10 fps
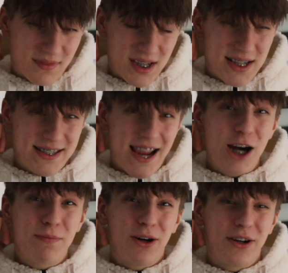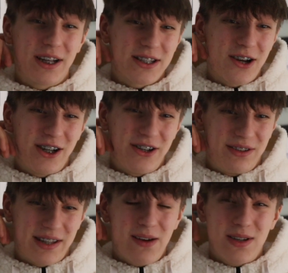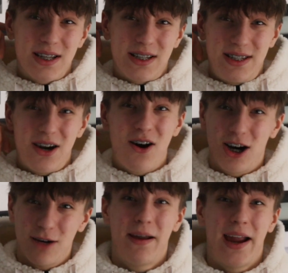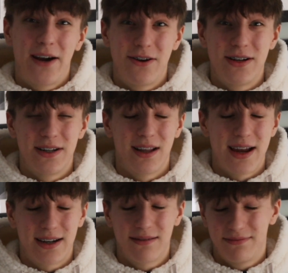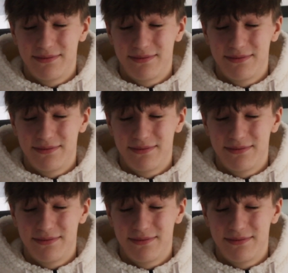Sauber on its own, that was a dark period in, like,